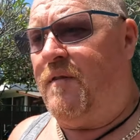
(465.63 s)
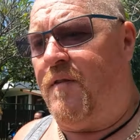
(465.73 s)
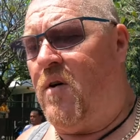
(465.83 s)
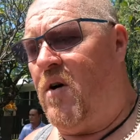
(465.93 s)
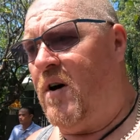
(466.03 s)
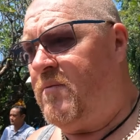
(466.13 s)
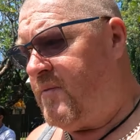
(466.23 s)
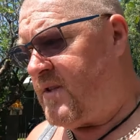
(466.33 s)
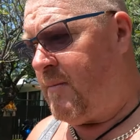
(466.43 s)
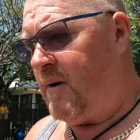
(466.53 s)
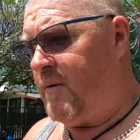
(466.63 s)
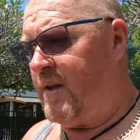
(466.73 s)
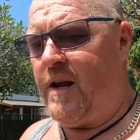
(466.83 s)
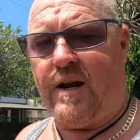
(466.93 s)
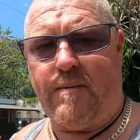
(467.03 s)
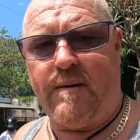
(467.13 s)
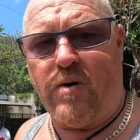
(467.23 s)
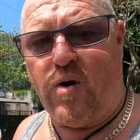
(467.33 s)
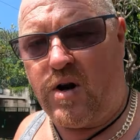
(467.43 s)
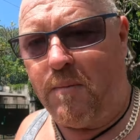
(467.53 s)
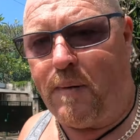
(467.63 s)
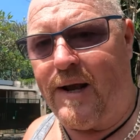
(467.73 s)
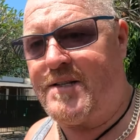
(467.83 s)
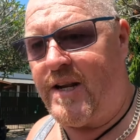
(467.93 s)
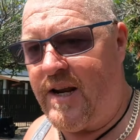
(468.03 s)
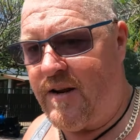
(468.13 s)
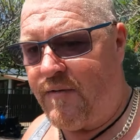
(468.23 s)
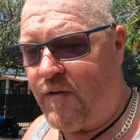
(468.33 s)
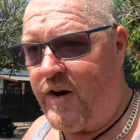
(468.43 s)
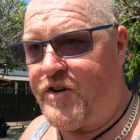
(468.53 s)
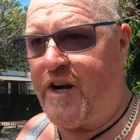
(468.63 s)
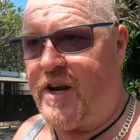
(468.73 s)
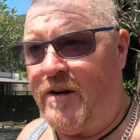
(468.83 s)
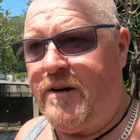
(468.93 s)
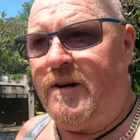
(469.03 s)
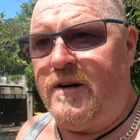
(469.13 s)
For something with a little bit more complexity, a fried chicken